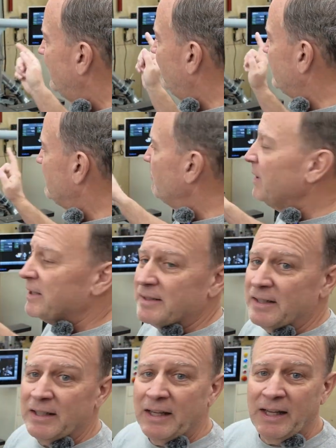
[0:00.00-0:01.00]
If it's
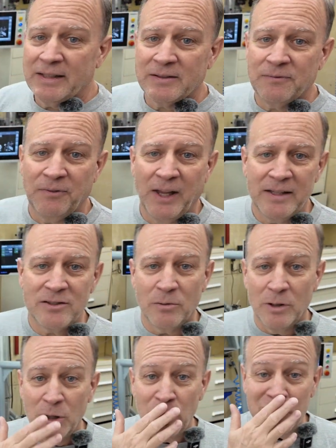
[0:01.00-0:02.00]
missing its fence
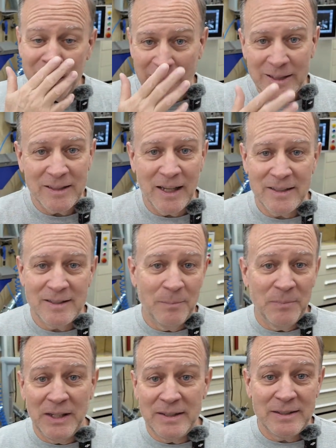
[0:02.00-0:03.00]
or it looks like it's got
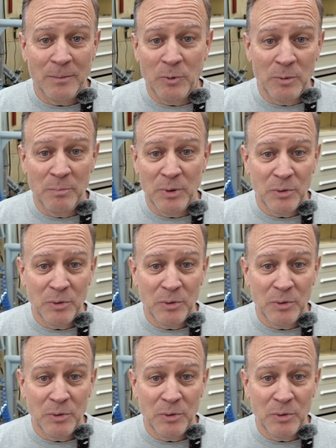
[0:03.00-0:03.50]
something someone